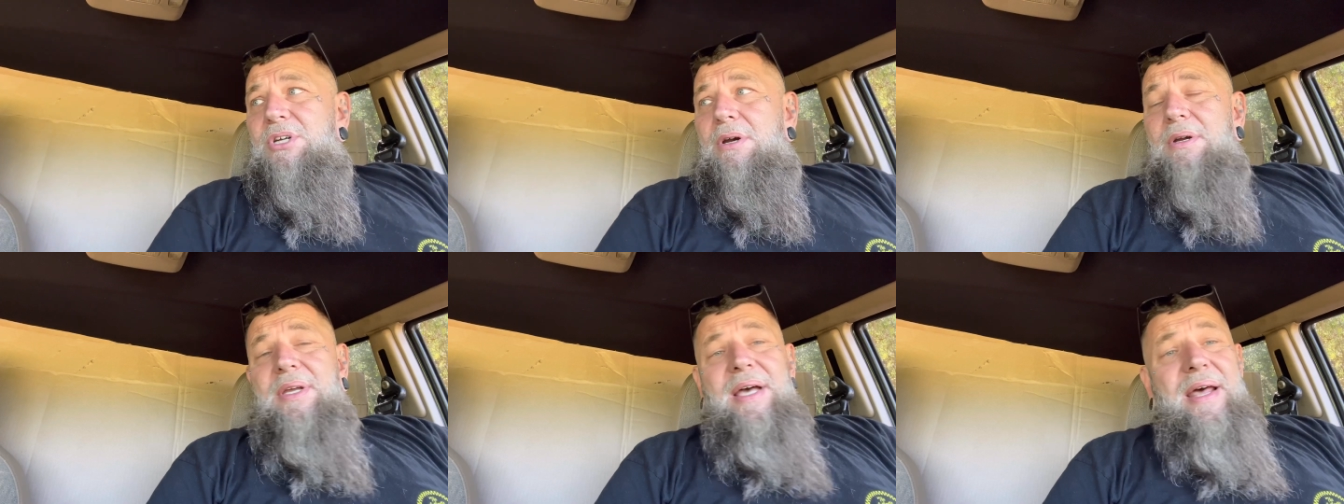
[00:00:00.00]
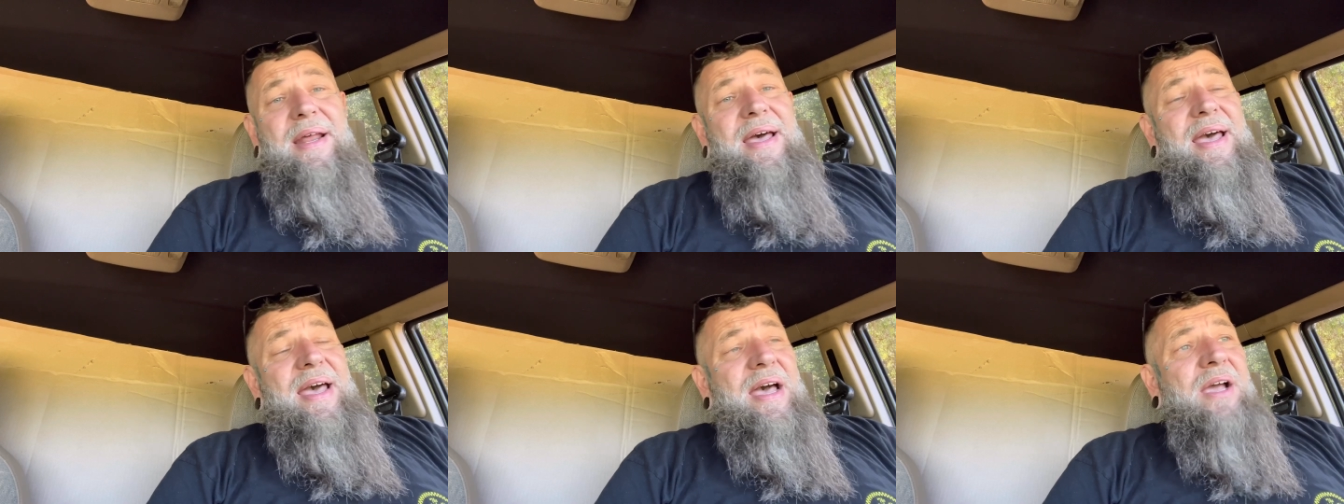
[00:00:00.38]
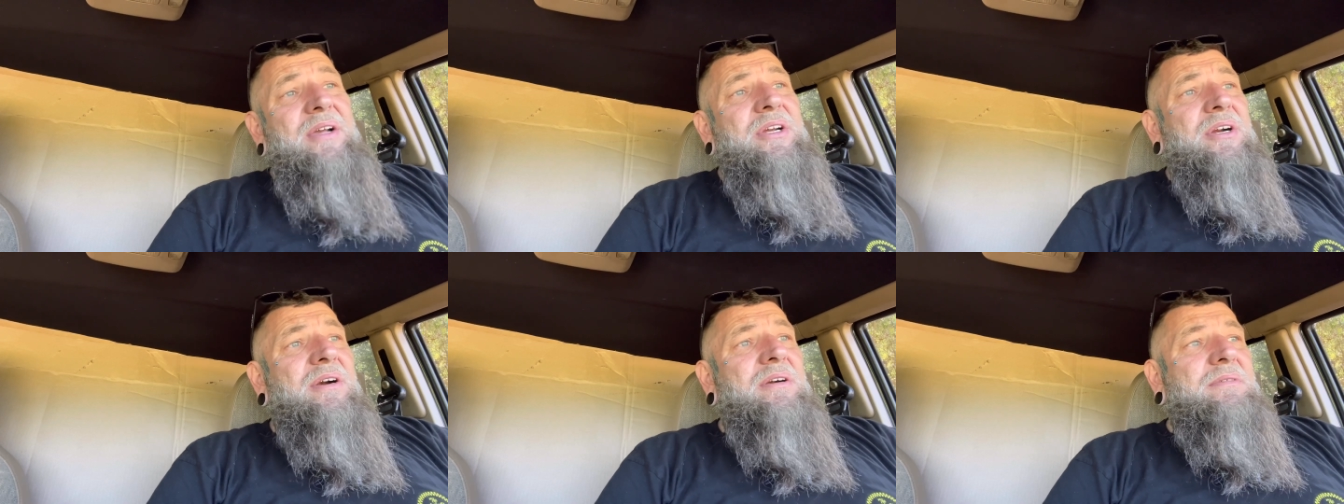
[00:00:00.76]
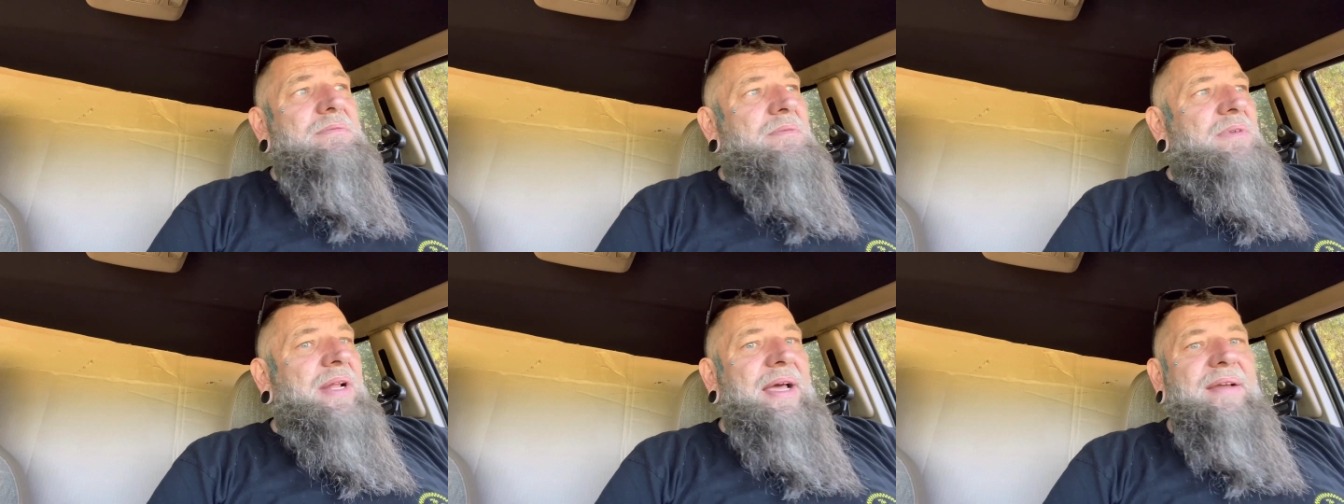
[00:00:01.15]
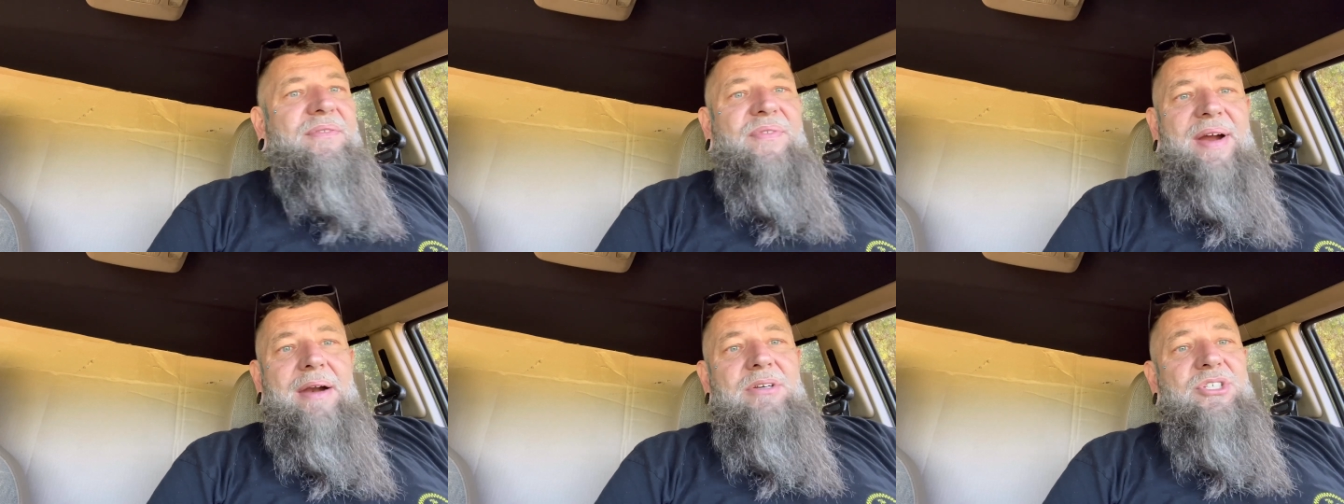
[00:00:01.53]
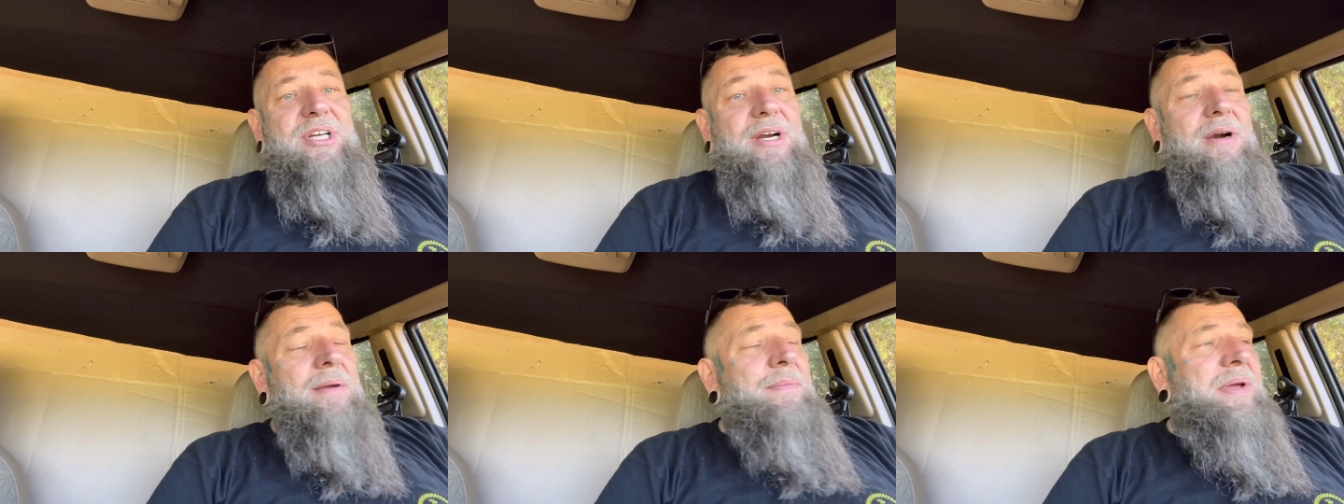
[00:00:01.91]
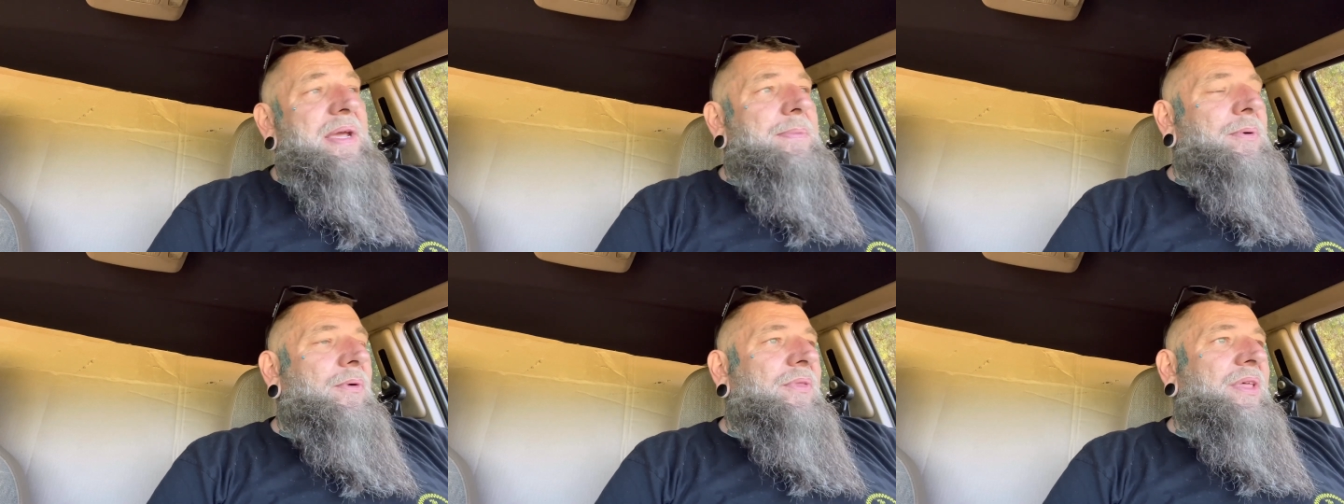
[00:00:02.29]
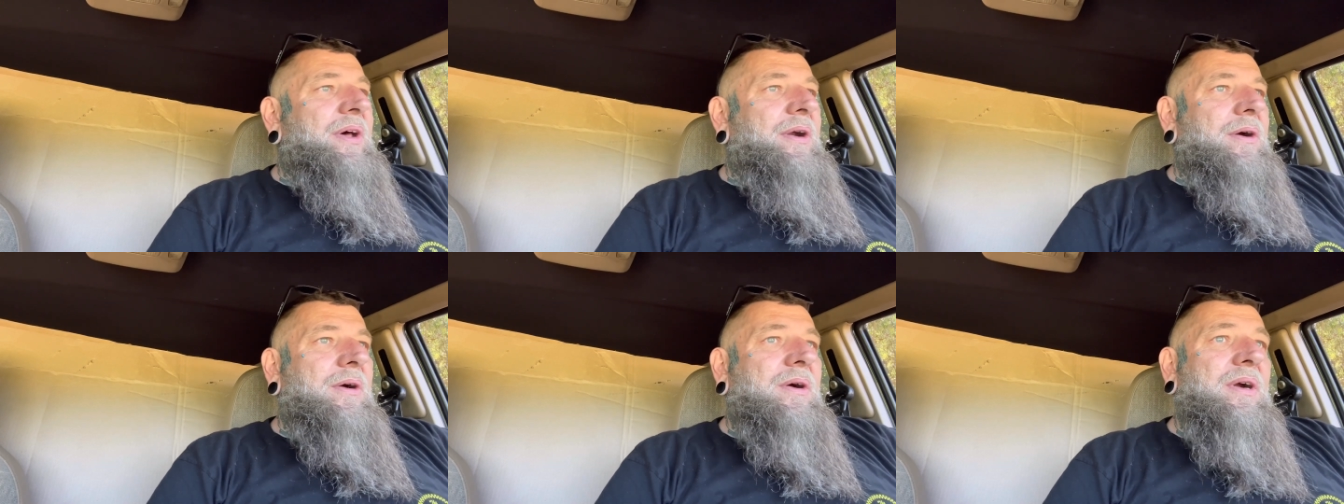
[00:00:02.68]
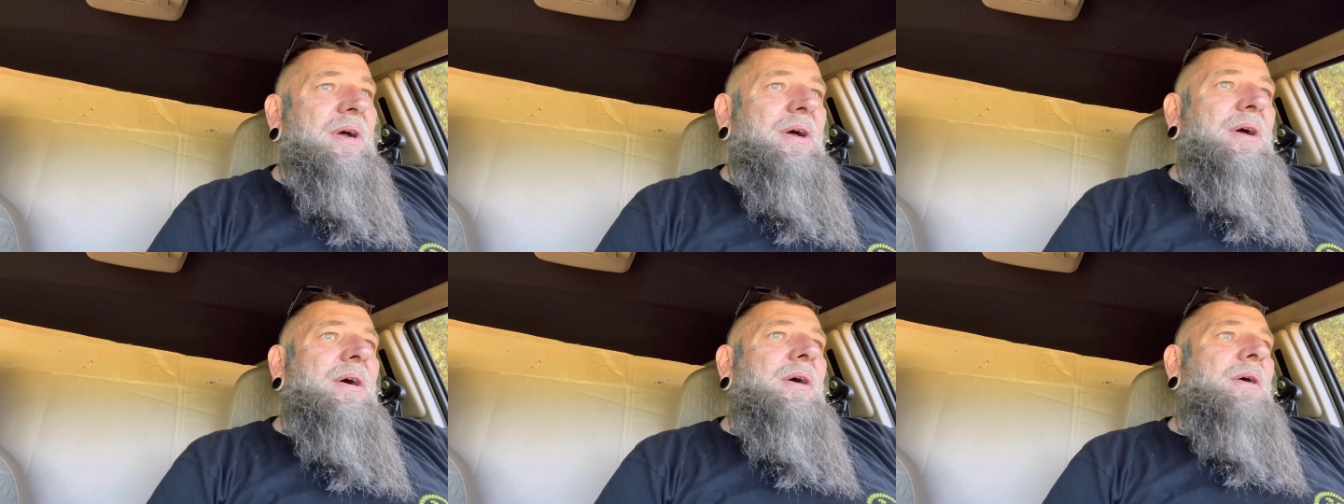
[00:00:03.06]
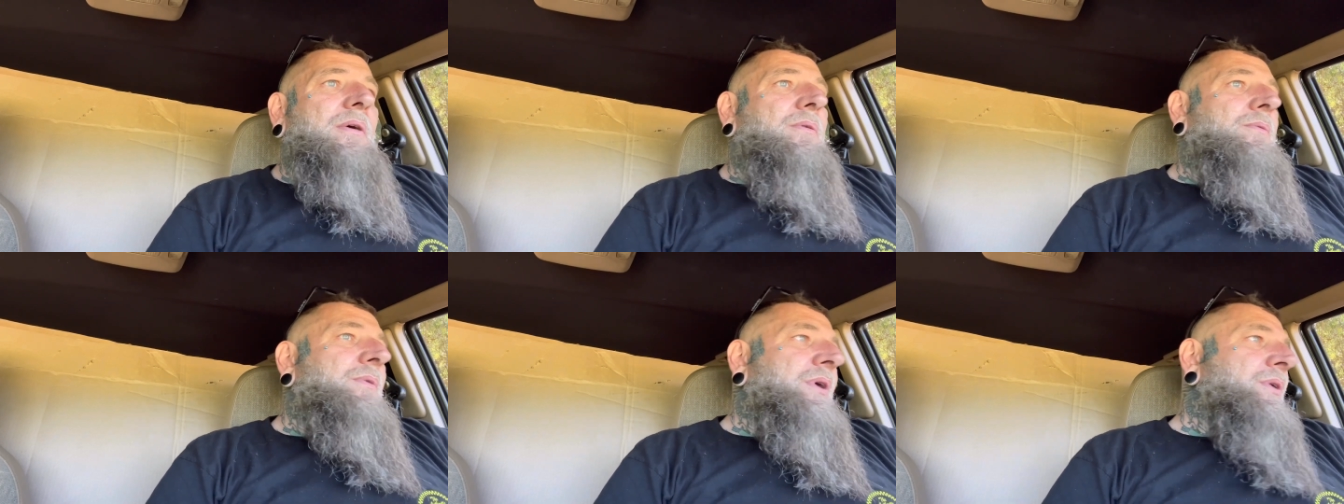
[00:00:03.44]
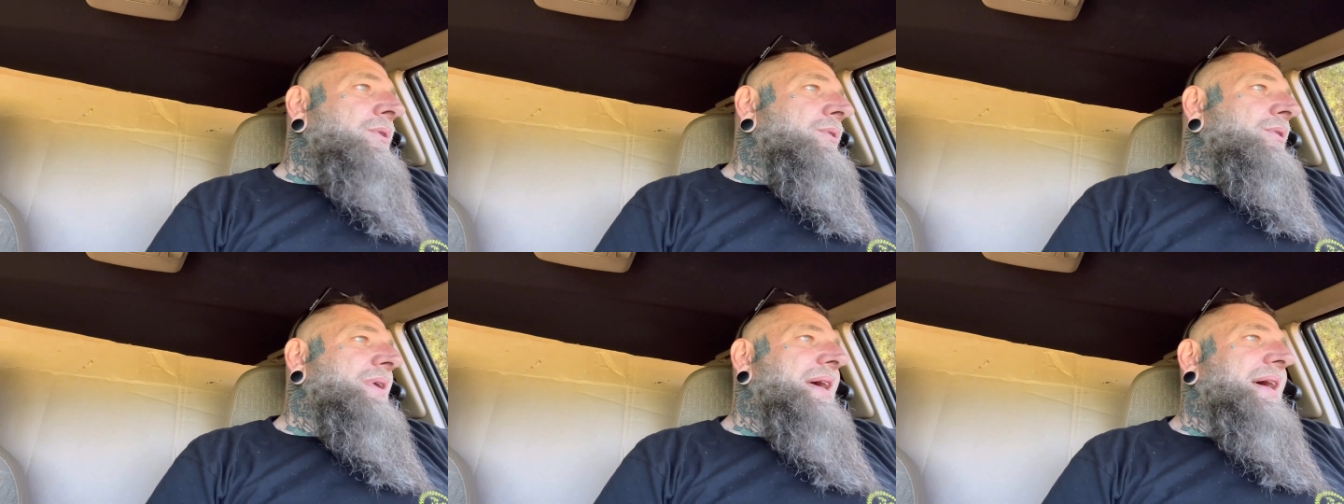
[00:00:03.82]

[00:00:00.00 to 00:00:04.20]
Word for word: you're going to have your like fair share of people that are rude